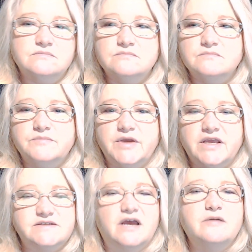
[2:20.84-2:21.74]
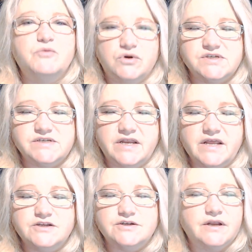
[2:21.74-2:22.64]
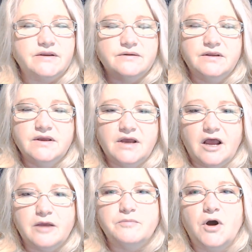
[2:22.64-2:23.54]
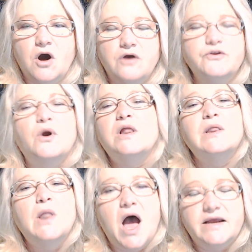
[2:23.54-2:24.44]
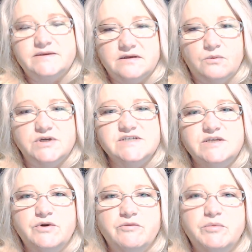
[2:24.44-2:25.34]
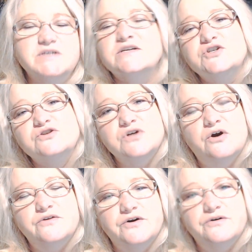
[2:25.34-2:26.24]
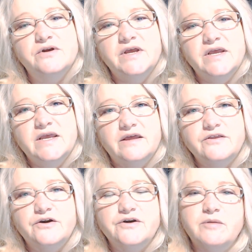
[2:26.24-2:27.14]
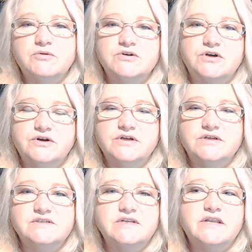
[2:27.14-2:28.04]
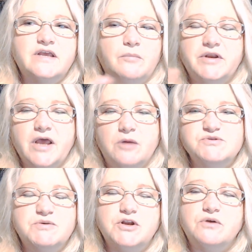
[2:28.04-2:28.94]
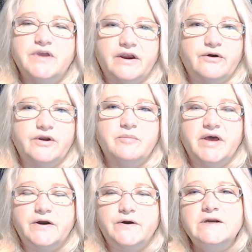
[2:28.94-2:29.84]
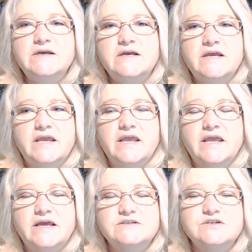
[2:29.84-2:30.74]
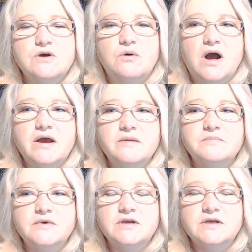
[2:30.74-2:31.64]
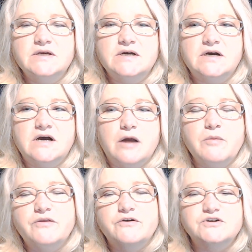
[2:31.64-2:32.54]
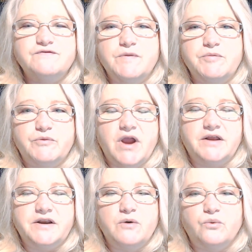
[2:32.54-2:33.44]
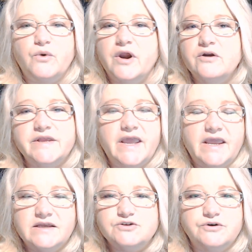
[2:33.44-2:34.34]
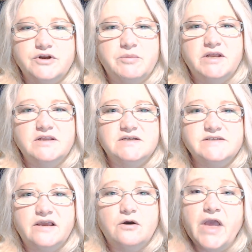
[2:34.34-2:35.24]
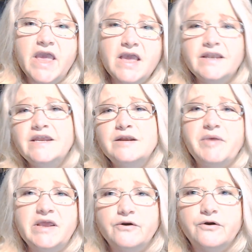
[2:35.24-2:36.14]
because I'm a real estate agent. I'm on there a lot. I want to see what everybody's issues are in their neighborhoods. It helps me know the area better. And so I'm on there just flipping around. I rarely answer anybody unless they go, "Hey, I need a painter."